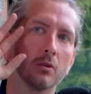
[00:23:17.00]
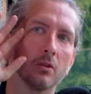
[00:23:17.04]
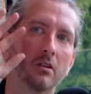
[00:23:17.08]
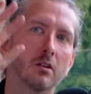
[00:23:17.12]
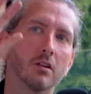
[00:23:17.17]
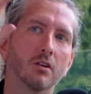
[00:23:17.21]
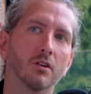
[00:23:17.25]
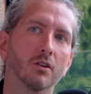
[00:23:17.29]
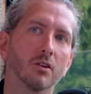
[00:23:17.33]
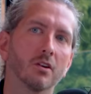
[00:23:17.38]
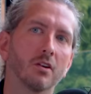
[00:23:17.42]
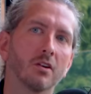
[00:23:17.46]

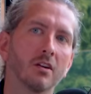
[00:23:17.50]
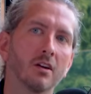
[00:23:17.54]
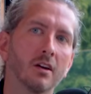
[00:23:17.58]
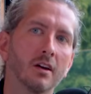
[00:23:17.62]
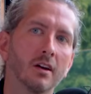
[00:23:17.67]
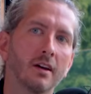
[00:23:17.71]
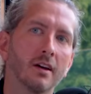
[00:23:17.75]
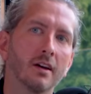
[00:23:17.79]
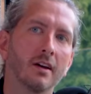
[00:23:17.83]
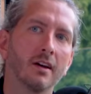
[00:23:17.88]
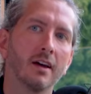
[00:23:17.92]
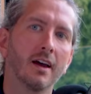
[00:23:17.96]
look
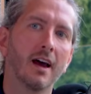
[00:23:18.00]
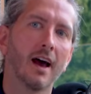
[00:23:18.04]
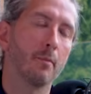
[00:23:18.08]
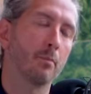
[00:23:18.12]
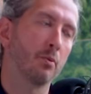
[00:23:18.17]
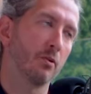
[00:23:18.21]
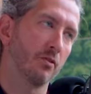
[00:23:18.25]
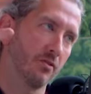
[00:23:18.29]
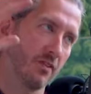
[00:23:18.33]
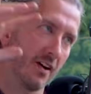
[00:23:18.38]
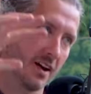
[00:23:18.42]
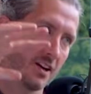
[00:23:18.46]

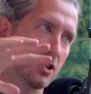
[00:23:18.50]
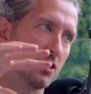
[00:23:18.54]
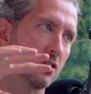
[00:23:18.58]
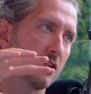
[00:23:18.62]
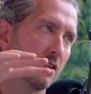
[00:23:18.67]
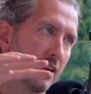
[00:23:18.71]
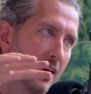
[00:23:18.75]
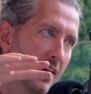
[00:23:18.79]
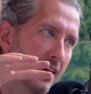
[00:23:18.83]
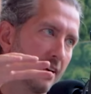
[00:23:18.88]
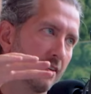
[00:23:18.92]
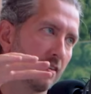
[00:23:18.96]
at
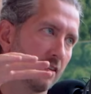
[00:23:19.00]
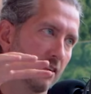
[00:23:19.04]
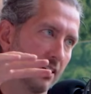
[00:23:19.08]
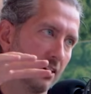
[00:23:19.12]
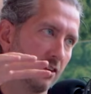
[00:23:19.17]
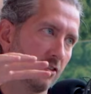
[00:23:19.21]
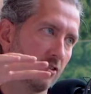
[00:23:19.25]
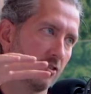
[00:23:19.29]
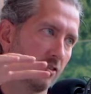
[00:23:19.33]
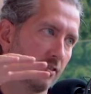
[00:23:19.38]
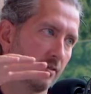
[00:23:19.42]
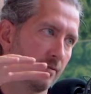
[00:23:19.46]
professional
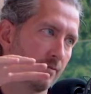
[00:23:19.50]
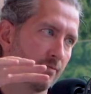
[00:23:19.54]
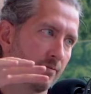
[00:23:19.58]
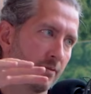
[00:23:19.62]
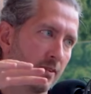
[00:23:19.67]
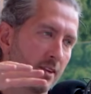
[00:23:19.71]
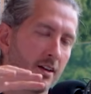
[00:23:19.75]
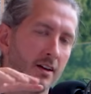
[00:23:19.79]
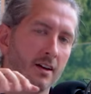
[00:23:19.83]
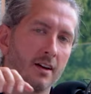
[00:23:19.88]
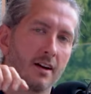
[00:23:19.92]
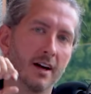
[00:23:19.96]
athletes
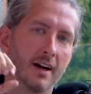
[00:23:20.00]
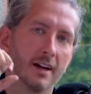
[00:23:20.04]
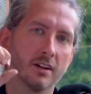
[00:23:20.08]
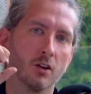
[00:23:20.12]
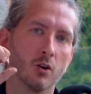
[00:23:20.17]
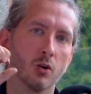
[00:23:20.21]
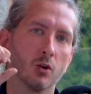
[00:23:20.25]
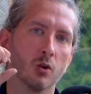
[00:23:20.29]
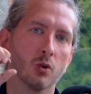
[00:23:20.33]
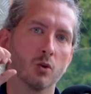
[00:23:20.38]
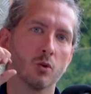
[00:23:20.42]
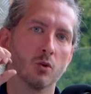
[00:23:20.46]

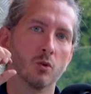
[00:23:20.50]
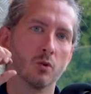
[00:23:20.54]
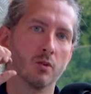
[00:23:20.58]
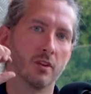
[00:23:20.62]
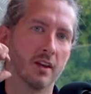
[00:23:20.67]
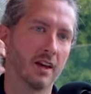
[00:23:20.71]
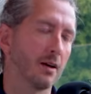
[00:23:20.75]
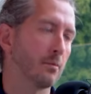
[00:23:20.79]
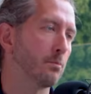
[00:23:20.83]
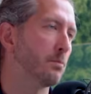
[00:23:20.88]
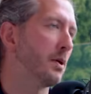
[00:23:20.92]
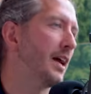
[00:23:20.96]
and go,
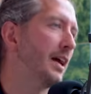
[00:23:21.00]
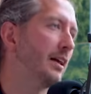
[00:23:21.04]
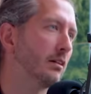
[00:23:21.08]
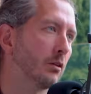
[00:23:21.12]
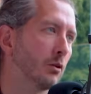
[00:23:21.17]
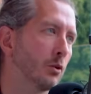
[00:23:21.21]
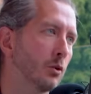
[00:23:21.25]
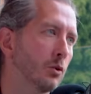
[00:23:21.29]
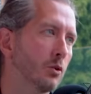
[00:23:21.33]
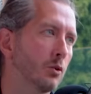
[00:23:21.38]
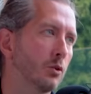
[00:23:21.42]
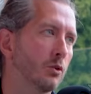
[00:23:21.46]
they get paid
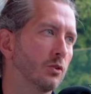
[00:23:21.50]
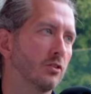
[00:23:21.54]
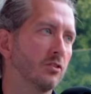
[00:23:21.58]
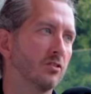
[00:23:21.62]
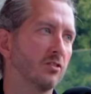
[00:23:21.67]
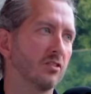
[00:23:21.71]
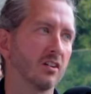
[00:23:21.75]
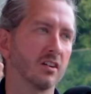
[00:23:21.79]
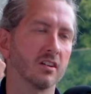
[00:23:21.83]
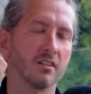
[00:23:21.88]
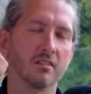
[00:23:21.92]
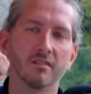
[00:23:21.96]

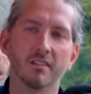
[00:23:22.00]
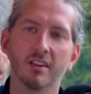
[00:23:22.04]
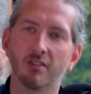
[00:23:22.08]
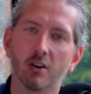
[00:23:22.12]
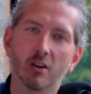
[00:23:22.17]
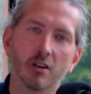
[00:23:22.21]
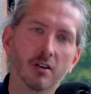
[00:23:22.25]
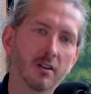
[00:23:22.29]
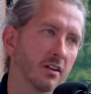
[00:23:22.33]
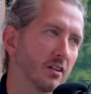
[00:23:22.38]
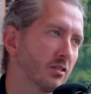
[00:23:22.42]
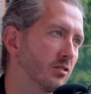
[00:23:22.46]
loads and they've
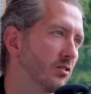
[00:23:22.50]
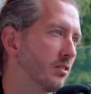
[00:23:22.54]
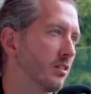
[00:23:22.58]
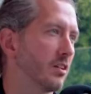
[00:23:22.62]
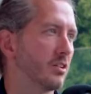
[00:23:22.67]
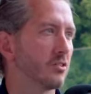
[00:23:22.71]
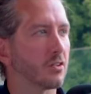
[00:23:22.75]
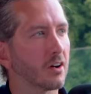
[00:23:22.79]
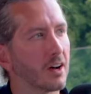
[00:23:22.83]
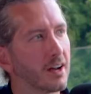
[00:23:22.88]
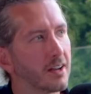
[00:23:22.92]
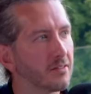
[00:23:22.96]
got this,
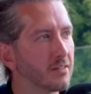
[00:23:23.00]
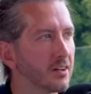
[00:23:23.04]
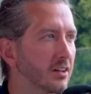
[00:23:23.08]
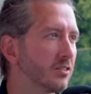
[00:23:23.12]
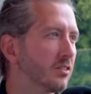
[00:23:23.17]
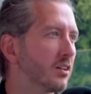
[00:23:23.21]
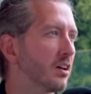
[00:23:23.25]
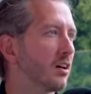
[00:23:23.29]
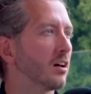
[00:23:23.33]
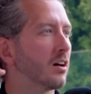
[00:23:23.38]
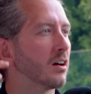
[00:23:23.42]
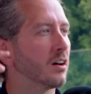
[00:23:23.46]
they drive
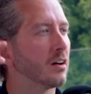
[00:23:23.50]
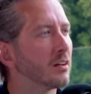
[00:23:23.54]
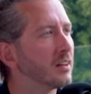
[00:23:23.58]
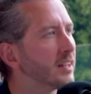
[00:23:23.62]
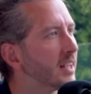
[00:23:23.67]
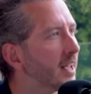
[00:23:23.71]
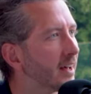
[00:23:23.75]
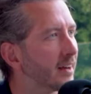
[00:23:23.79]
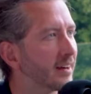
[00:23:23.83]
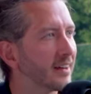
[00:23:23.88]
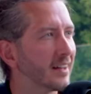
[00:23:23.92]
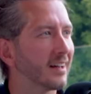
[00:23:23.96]
nice cars,
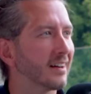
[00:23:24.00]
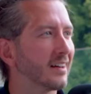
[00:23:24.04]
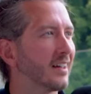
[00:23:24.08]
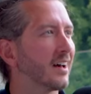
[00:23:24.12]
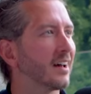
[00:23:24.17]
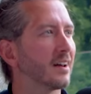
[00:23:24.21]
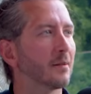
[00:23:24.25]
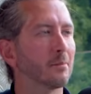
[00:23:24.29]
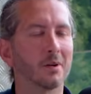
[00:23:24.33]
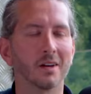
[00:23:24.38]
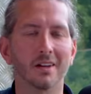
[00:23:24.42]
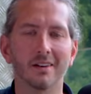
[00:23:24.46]
yada, yada,
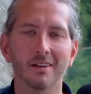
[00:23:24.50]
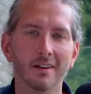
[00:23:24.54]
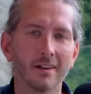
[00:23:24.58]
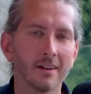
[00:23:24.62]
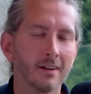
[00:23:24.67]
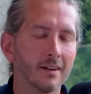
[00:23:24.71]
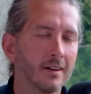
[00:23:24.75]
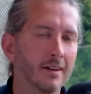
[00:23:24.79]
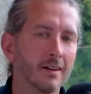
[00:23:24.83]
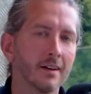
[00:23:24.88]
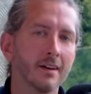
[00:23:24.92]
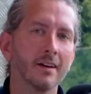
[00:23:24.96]
yada. But
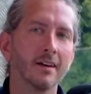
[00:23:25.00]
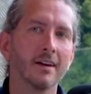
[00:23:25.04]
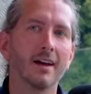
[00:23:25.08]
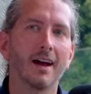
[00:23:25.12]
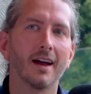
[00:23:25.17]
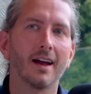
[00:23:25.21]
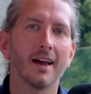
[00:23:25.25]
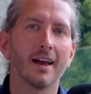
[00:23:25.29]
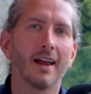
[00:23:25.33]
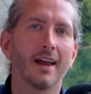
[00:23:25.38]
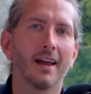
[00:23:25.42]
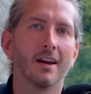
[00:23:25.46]

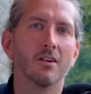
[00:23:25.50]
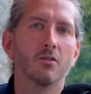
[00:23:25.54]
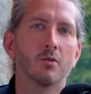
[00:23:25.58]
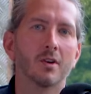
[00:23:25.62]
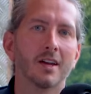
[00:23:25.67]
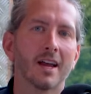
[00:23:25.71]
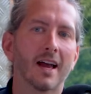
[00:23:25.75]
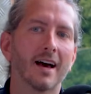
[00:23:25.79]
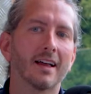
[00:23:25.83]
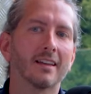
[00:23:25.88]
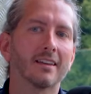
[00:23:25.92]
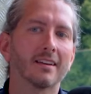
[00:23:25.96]
in
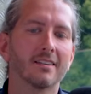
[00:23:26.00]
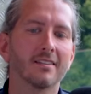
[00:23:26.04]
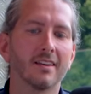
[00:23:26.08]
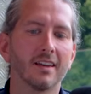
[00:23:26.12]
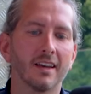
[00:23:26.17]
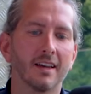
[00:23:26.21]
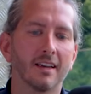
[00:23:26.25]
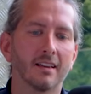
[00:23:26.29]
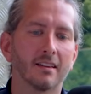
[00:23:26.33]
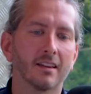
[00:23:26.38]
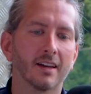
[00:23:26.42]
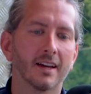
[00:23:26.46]

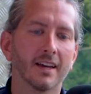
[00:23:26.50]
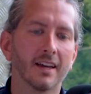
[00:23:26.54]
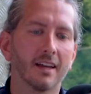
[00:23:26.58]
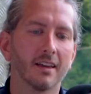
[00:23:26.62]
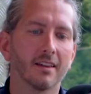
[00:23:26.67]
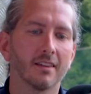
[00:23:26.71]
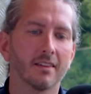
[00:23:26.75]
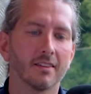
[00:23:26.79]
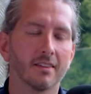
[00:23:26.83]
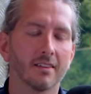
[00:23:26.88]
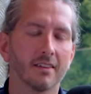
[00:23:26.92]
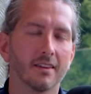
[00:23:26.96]
reality,
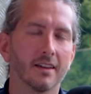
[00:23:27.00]
like,